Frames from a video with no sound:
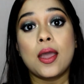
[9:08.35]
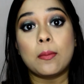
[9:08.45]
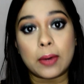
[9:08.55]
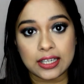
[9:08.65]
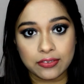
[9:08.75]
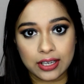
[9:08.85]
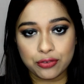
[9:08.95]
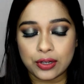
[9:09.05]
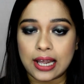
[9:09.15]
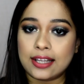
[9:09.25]
By the way,
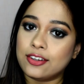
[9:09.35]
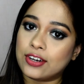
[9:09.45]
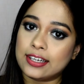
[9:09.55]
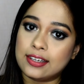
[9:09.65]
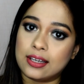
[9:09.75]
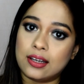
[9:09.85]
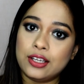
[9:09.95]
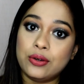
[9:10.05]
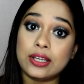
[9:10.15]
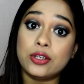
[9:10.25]
if you like the red color,
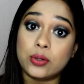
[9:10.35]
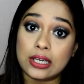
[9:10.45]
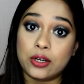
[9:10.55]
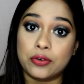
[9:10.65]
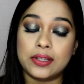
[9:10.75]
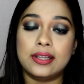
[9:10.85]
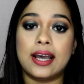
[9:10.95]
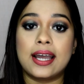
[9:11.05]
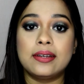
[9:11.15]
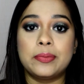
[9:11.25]
you can totally go with
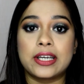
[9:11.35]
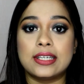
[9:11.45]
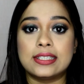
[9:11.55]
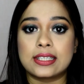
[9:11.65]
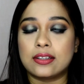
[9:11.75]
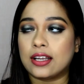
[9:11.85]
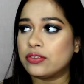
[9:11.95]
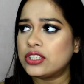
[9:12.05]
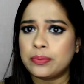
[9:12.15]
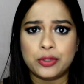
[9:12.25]
that because that
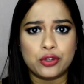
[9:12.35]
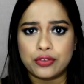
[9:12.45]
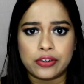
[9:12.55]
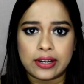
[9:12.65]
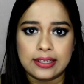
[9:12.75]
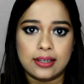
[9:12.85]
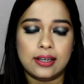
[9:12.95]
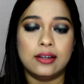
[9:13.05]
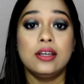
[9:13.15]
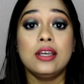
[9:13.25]
was a beautiful red
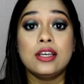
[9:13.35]
color.